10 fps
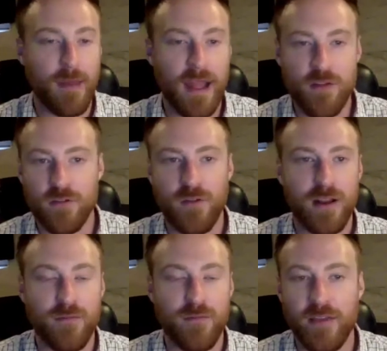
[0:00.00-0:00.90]
match and try
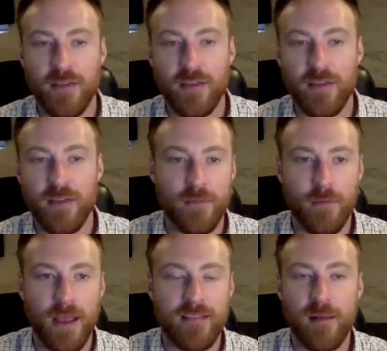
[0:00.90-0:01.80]
to find the right
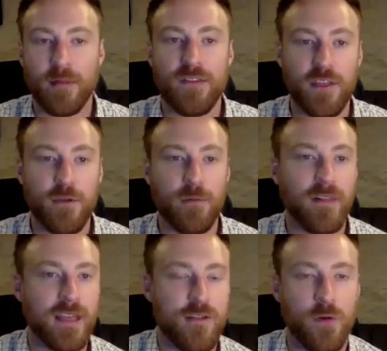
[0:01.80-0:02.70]
templates that you
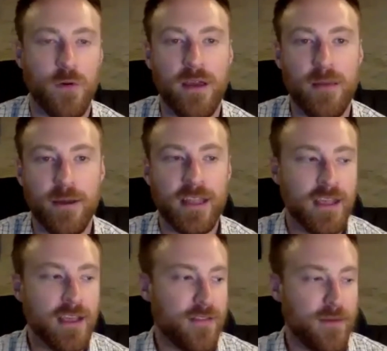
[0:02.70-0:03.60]
really enjoy. But
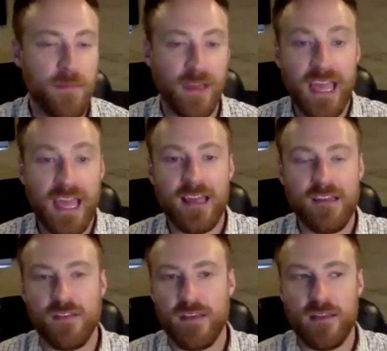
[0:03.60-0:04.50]
the key
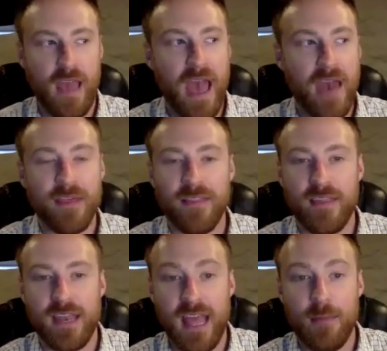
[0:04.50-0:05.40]
is having
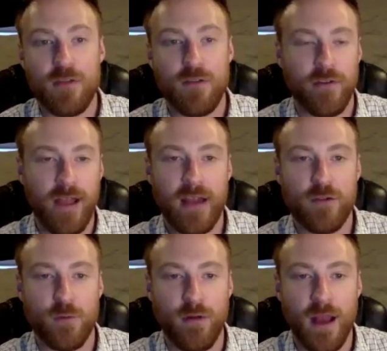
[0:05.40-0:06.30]
an image of their
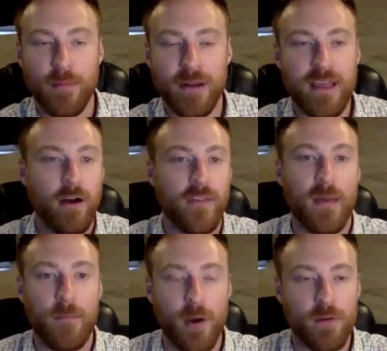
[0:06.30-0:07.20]
actual property on
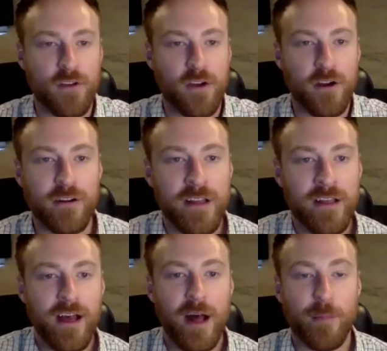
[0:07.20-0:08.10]
that postcard
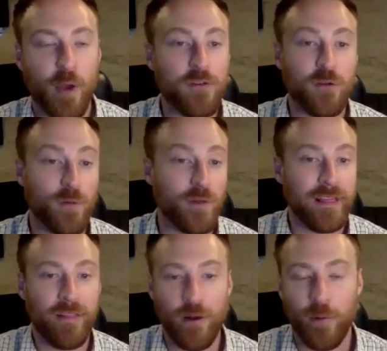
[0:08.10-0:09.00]
goes a
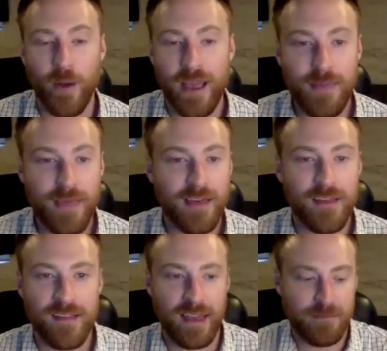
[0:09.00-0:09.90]
really long way, because